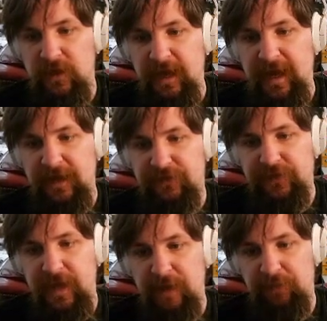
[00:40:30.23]
And
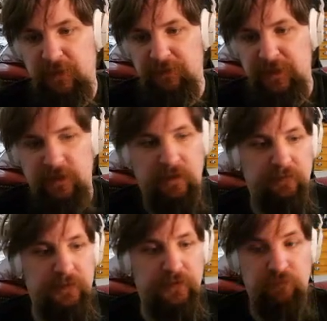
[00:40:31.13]
it's the emblem here,
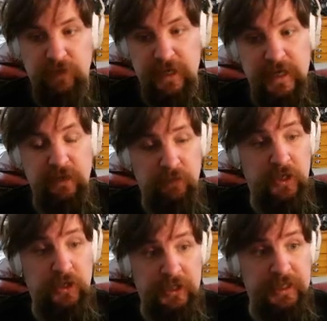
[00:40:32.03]
because we
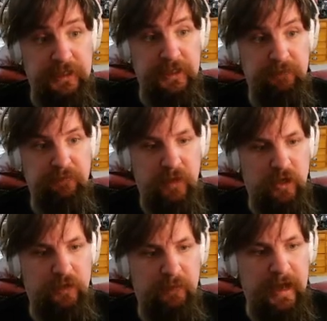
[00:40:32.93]
will need it.
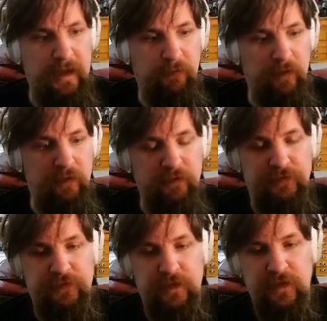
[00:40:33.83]
Mark my
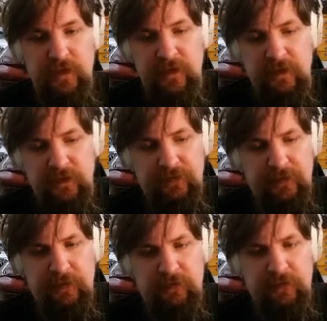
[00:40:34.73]
words. Let's
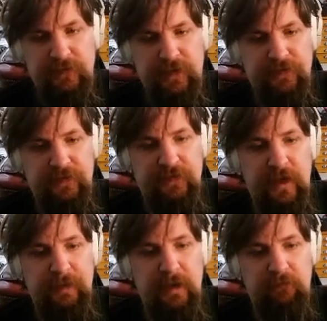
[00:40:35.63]
see what Chris has to
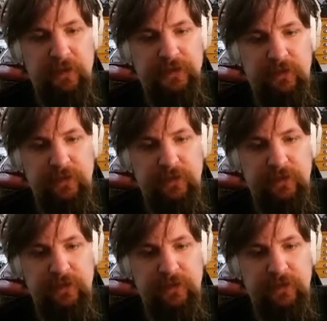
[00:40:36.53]
say about Richard